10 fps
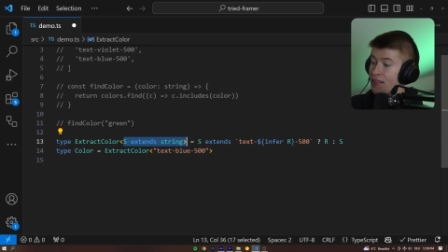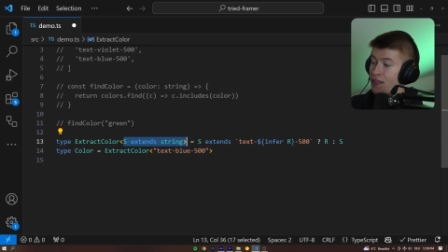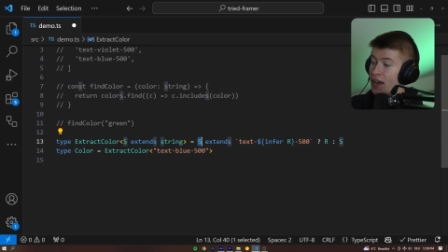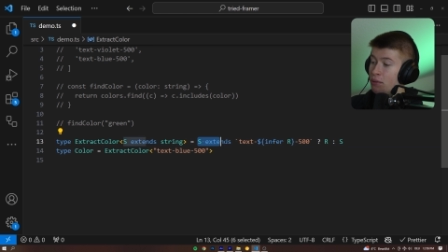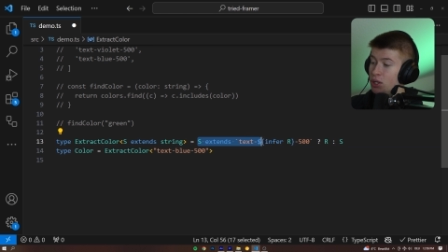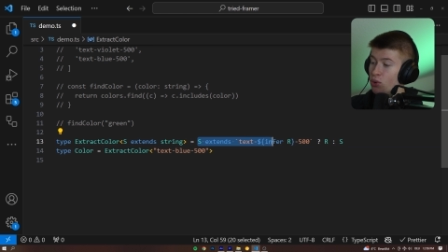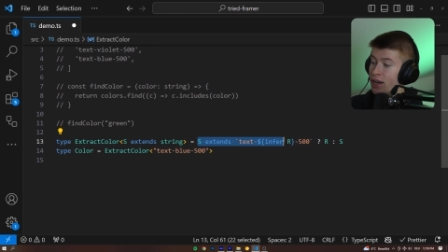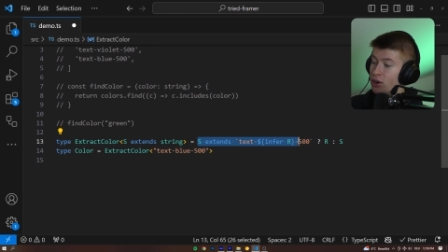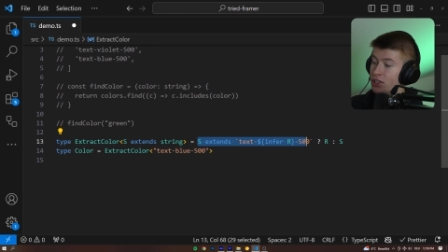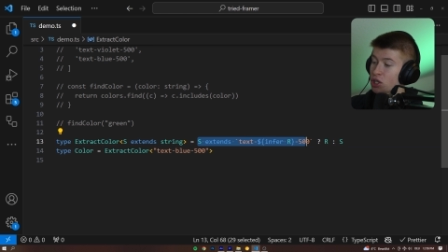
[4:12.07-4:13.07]
Then we do
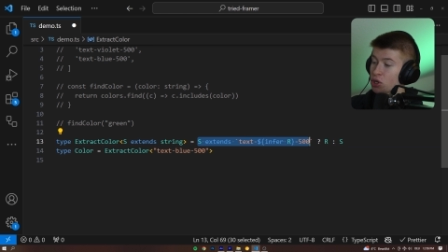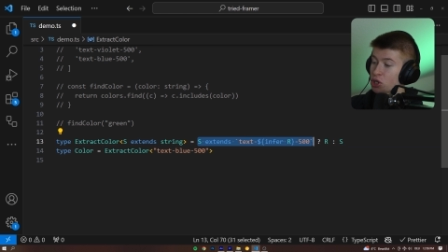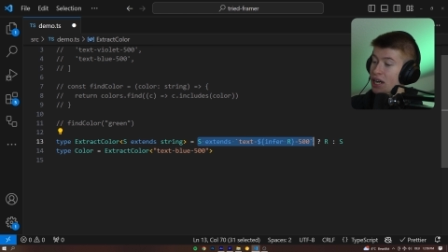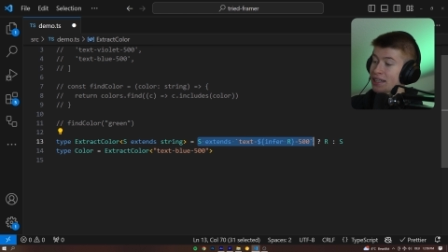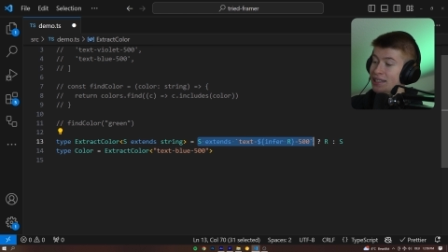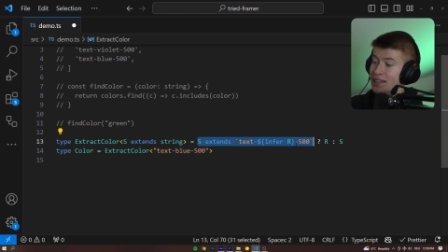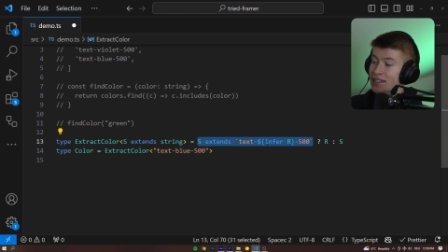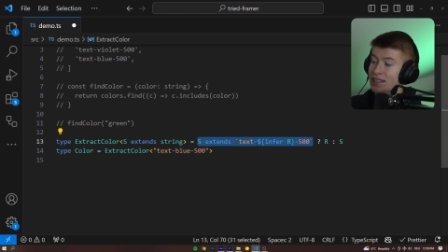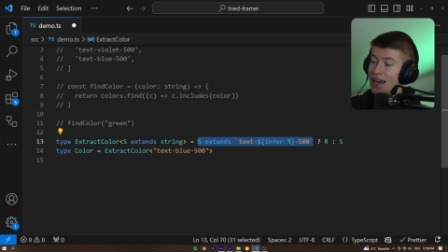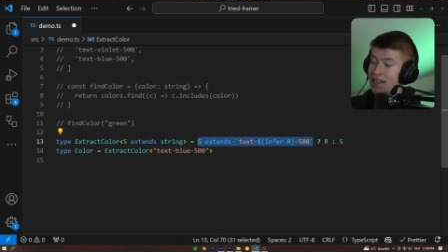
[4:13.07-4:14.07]
a conditional check,
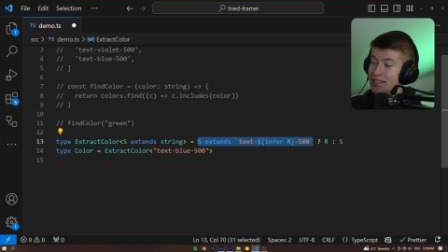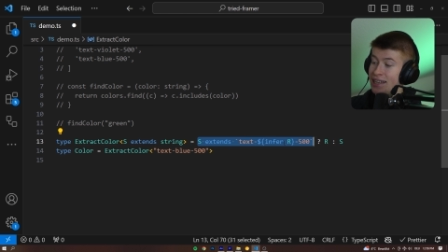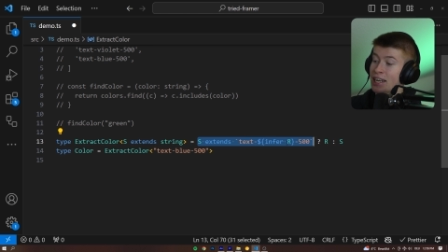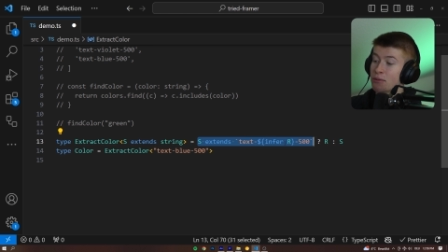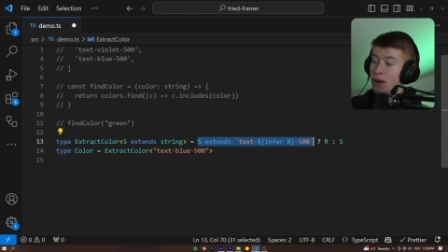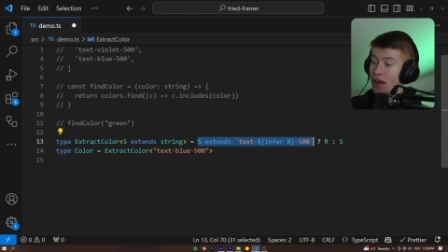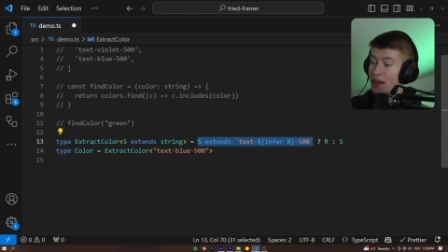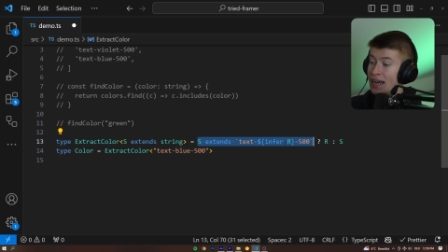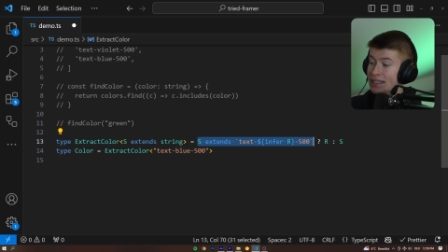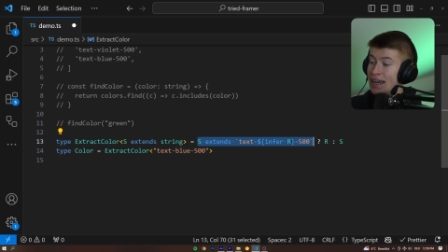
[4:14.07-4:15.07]
does it extend by
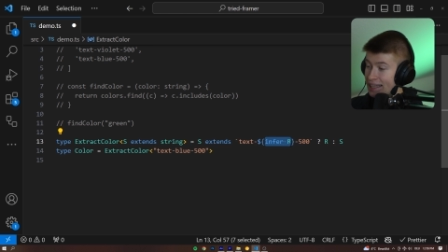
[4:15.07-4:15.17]
that?